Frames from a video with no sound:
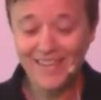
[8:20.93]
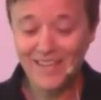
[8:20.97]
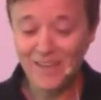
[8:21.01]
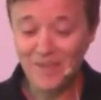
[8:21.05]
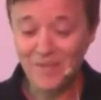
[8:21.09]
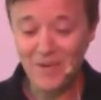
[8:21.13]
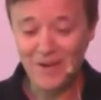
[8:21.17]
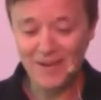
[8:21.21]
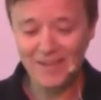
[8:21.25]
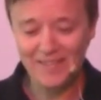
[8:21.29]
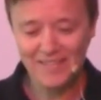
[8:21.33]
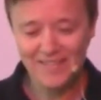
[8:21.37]

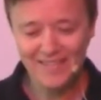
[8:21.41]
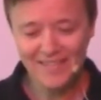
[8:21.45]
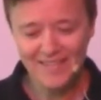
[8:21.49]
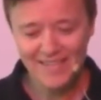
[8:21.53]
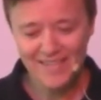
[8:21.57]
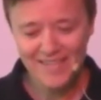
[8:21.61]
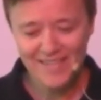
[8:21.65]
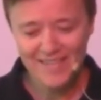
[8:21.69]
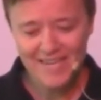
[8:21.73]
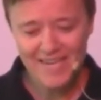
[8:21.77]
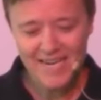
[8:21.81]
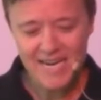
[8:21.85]
anyway.
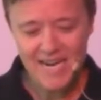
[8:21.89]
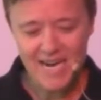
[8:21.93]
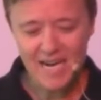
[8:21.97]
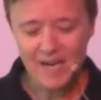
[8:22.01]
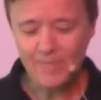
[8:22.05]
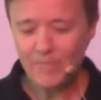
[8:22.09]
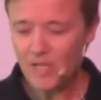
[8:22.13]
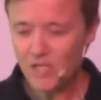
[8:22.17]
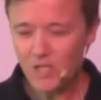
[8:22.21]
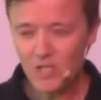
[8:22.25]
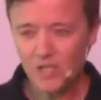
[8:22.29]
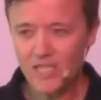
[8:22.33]

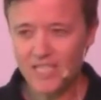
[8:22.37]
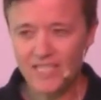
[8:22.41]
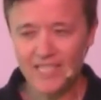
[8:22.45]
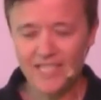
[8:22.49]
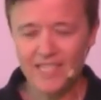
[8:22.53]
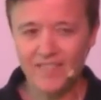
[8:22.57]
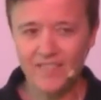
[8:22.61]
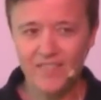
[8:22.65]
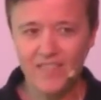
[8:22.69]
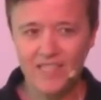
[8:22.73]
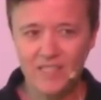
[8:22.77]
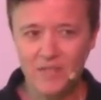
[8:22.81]
I'm not sure this
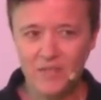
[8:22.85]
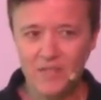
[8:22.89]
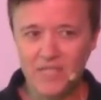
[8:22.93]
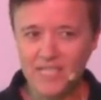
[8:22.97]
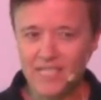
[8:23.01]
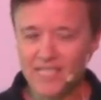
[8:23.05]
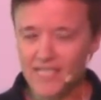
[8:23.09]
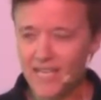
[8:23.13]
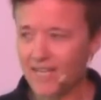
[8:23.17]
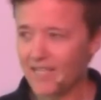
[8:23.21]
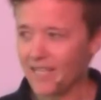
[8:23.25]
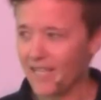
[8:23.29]
is, this is
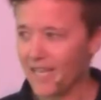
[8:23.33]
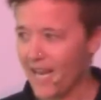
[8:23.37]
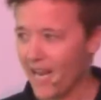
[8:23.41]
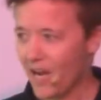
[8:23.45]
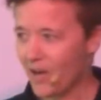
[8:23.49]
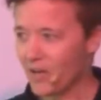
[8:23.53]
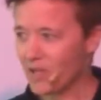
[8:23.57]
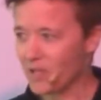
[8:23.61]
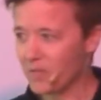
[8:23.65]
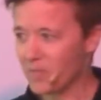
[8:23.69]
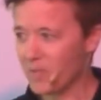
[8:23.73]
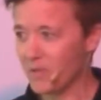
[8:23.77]
exactly
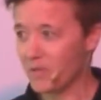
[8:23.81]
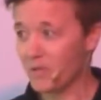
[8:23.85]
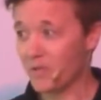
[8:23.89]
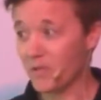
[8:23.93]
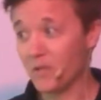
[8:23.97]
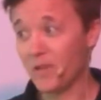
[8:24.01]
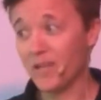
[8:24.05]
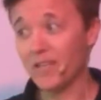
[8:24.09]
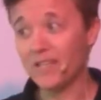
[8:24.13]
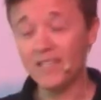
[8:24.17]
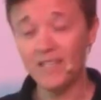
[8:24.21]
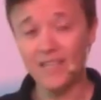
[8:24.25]
how you're supposed to
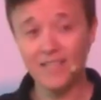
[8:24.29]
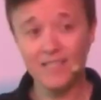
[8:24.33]
train.